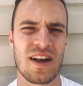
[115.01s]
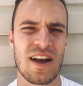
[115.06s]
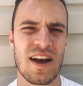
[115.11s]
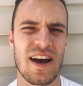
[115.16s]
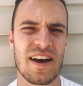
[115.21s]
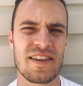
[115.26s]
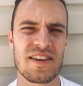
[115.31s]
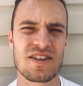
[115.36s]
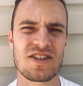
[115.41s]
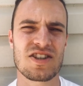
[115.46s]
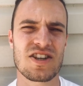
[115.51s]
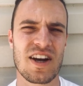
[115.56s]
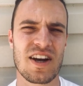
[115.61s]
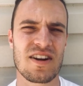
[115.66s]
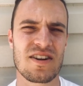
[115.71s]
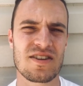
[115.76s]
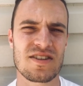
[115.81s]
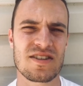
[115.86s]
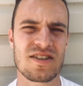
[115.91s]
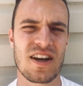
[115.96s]
And this
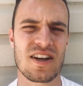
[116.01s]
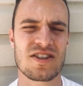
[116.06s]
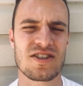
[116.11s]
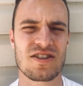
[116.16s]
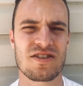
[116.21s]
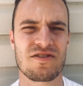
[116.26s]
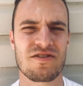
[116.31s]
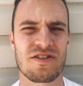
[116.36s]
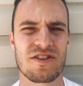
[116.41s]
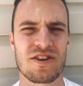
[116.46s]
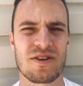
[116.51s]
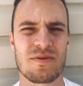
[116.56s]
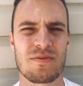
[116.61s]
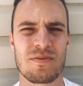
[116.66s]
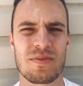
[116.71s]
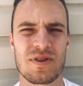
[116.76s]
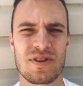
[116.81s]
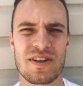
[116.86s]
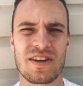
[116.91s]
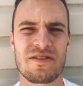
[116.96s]
channel is not just for
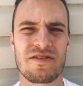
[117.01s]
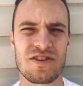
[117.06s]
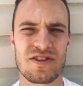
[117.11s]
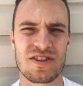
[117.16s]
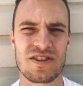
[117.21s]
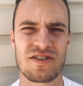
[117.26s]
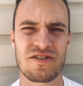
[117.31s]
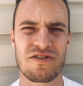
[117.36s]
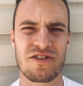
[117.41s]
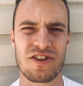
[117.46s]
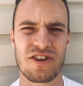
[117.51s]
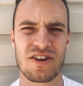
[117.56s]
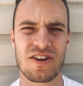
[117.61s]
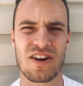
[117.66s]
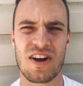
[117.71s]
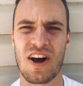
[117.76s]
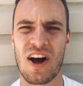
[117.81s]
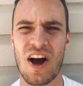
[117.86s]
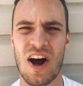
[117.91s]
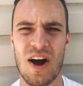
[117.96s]
believers, it's for
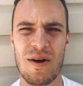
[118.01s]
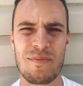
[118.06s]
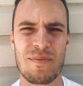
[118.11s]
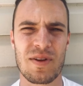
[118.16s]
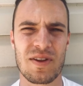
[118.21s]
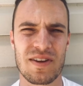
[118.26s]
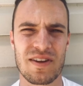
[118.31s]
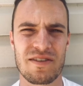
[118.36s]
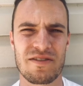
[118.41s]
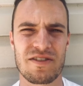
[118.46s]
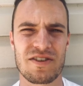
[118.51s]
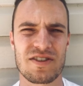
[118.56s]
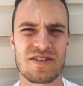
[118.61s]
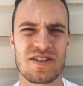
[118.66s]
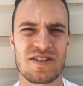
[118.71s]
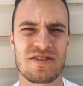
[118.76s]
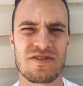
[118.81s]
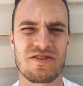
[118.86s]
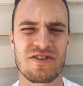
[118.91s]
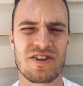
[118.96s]
unbelievers,
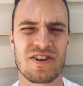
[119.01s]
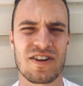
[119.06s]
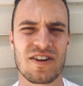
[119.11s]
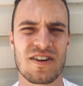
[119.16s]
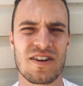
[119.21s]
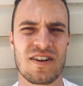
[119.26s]
it's for